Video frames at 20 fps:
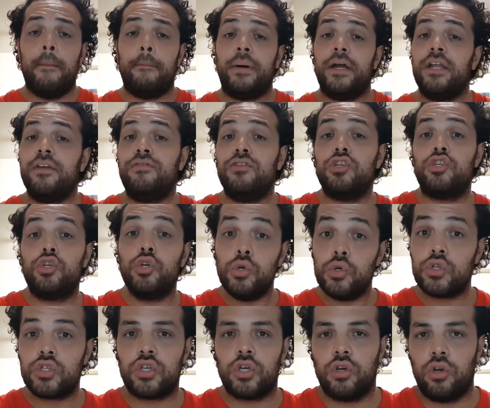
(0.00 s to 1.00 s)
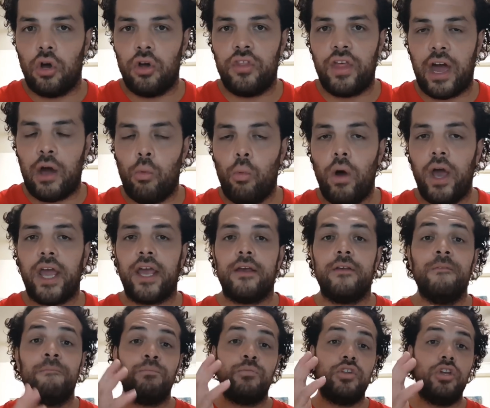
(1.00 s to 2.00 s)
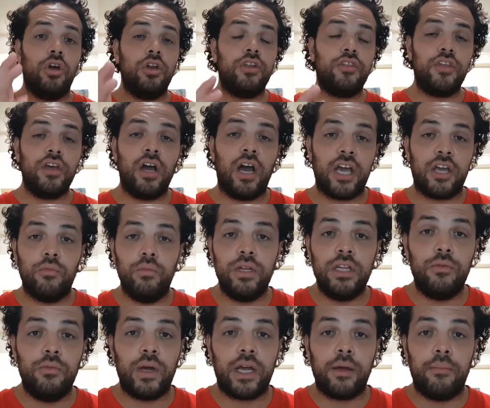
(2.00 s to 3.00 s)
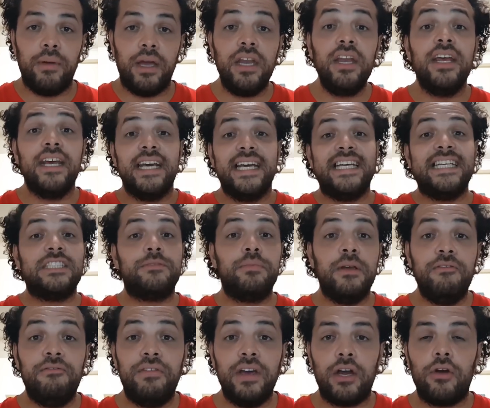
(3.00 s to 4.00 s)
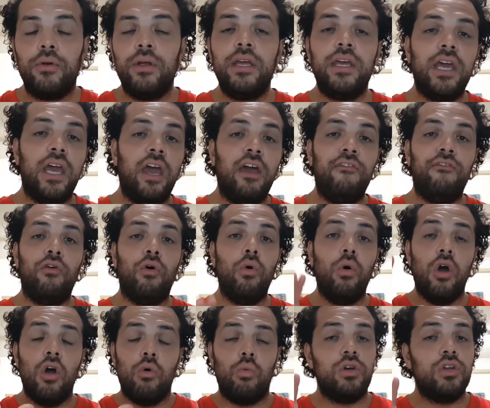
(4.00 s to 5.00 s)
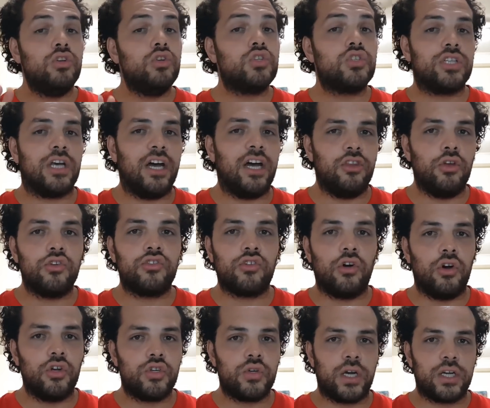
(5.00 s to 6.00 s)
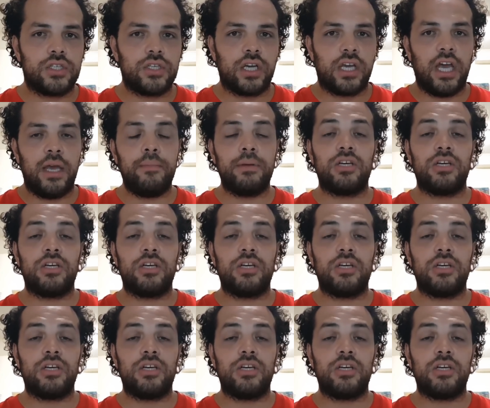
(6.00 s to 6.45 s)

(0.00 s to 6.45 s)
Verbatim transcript: But if you choose to go that way, the only thing I can really recommend is be very careful when you sign those contracts, okay?